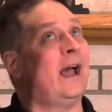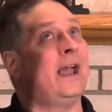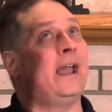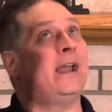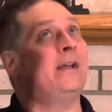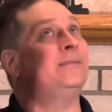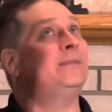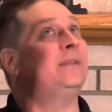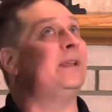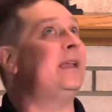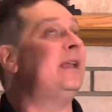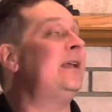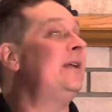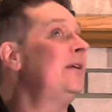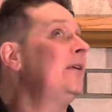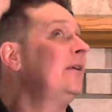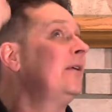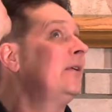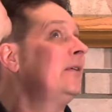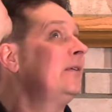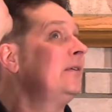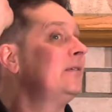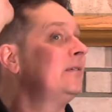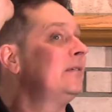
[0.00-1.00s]
I have to
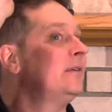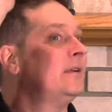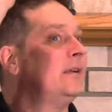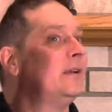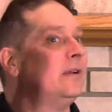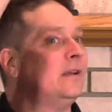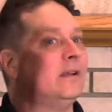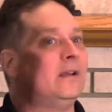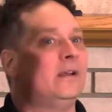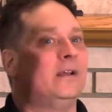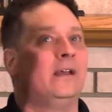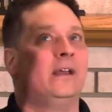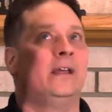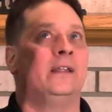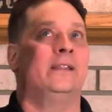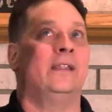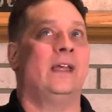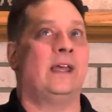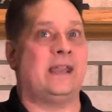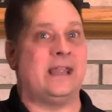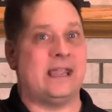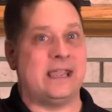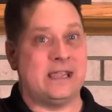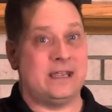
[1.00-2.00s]
hear and
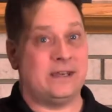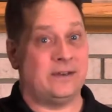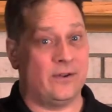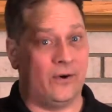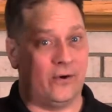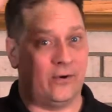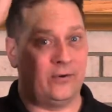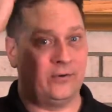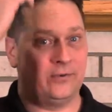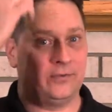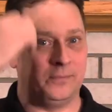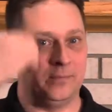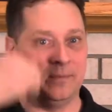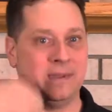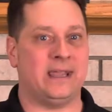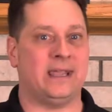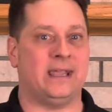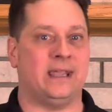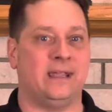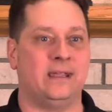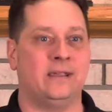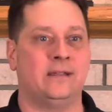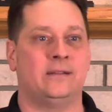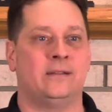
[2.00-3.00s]
then he knows
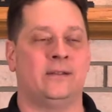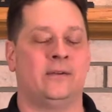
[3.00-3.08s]
me.